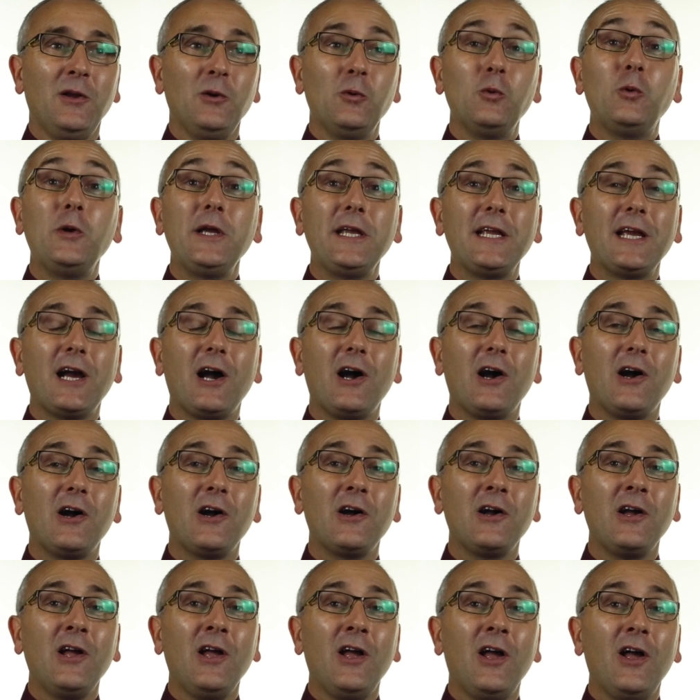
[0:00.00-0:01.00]
We
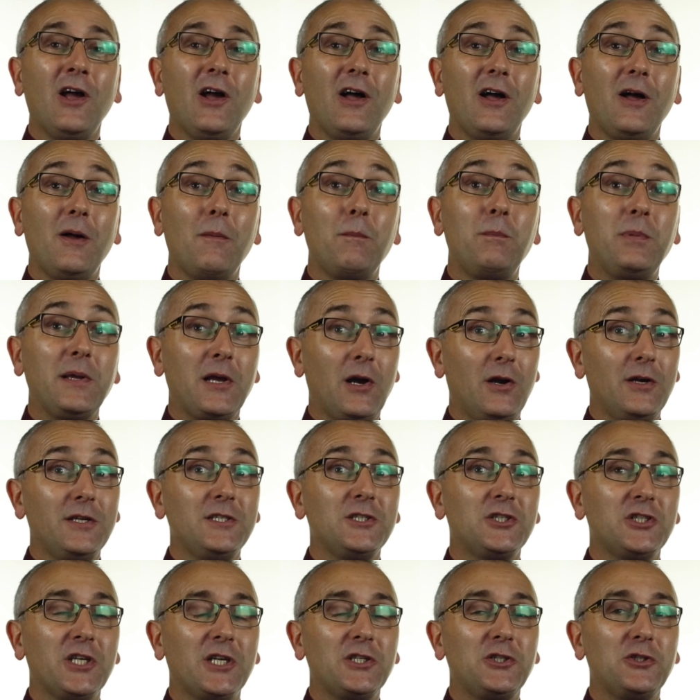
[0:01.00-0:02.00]
are uh,
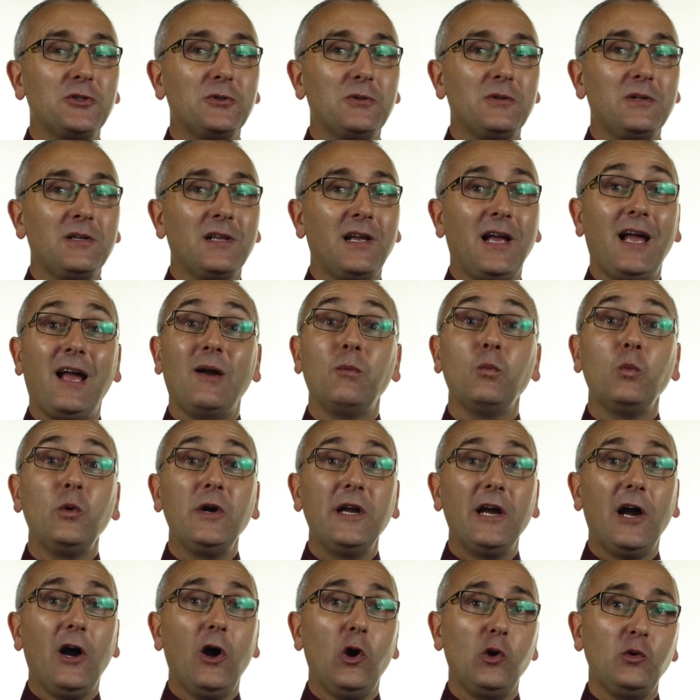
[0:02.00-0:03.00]
behind schedule and
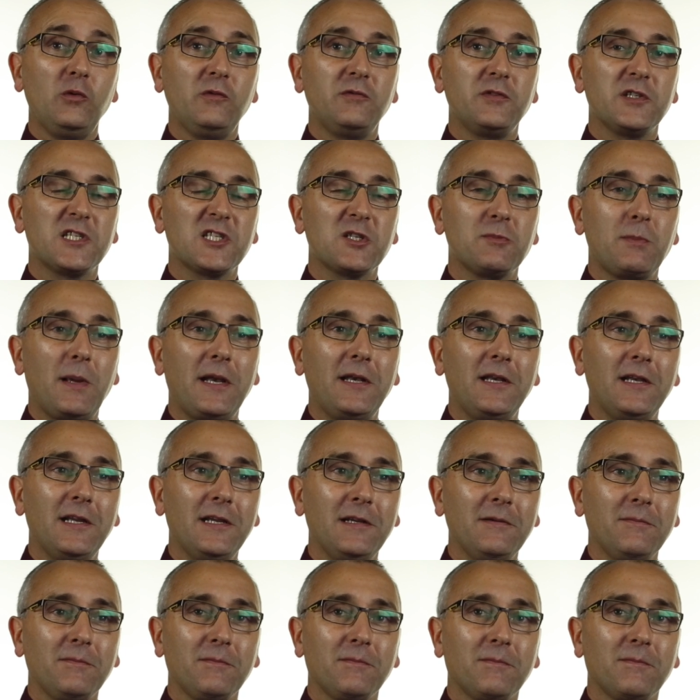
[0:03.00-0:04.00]
we're overspending.